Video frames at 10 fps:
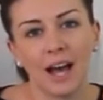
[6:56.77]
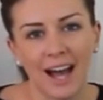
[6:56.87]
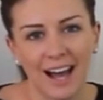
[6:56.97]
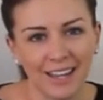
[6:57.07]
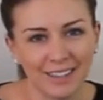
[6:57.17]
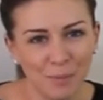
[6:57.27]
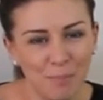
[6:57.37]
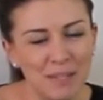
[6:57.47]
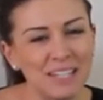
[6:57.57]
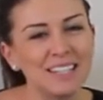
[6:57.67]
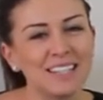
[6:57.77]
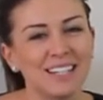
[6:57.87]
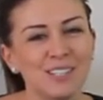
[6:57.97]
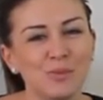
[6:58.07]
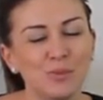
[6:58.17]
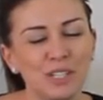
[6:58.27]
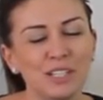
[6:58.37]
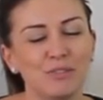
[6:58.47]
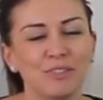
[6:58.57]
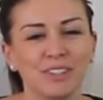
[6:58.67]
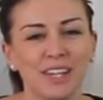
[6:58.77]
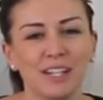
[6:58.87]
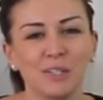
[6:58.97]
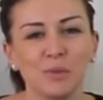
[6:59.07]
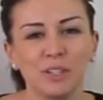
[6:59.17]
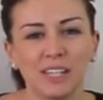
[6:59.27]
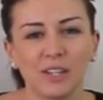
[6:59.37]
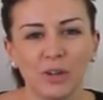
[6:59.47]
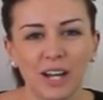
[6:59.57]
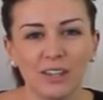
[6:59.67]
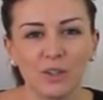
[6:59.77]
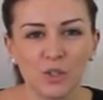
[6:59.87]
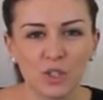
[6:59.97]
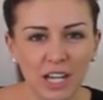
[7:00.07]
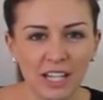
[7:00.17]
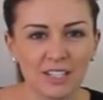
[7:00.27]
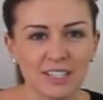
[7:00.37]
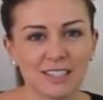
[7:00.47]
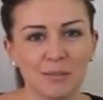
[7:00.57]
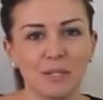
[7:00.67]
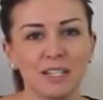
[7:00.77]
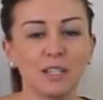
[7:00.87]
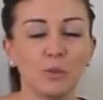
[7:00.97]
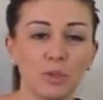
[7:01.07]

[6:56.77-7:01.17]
And the minute that you really feel that and you really create those changes is the minute that you